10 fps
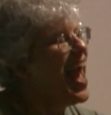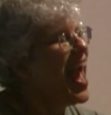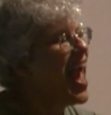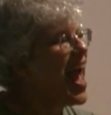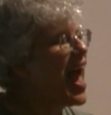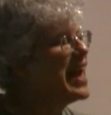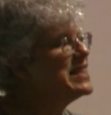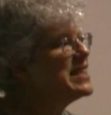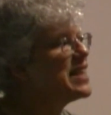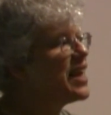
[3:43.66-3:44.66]

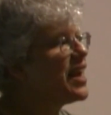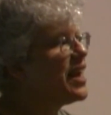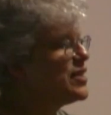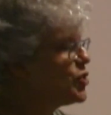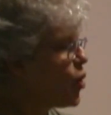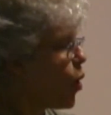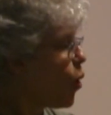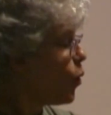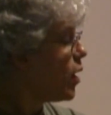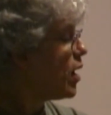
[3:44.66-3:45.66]
and
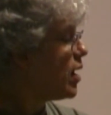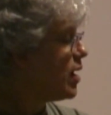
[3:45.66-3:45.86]
so,